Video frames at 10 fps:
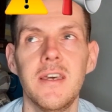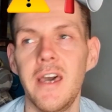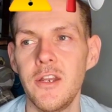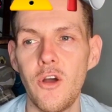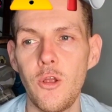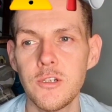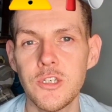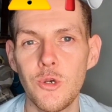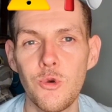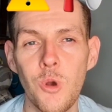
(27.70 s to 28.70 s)
And
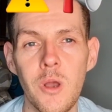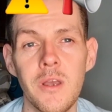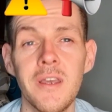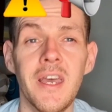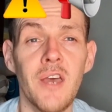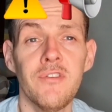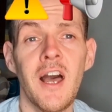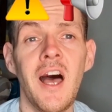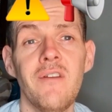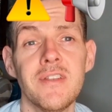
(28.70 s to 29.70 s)
also, if you
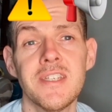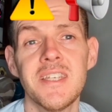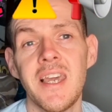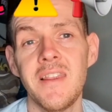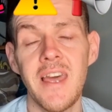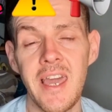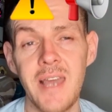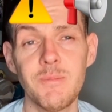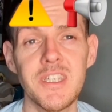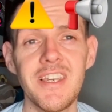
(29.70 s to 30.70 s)
haven't seen the
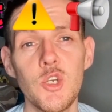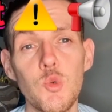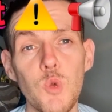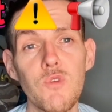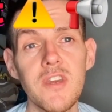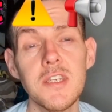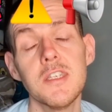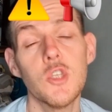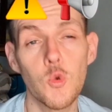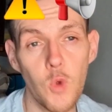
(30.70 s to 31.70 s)
MCU
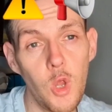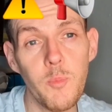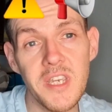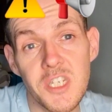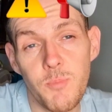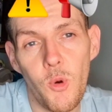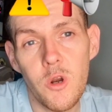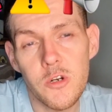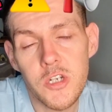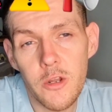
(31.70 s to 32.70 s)
movies, there will be
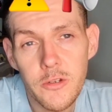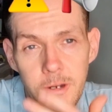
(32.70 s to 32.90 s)
spoilers allowed